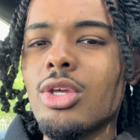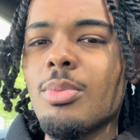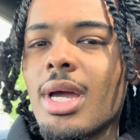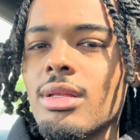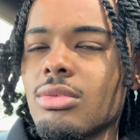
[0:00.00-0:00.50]
You
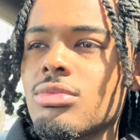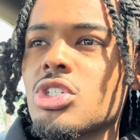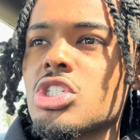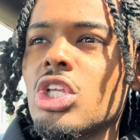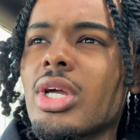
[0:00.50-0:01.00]
might
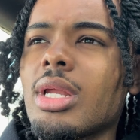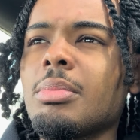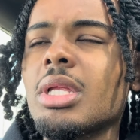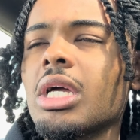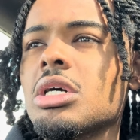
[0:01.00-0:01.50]
just look at it and
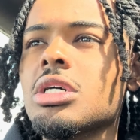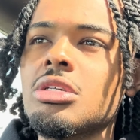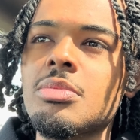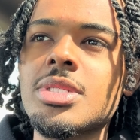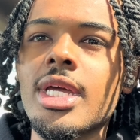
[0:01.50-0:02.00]
be like, oh, you know
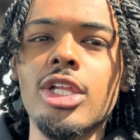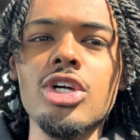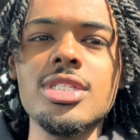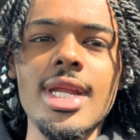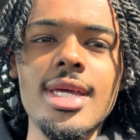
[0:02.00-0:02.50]
what I'm saying, it
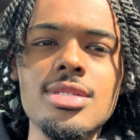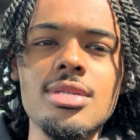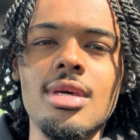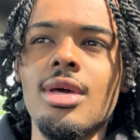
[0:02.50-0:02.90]
looks nice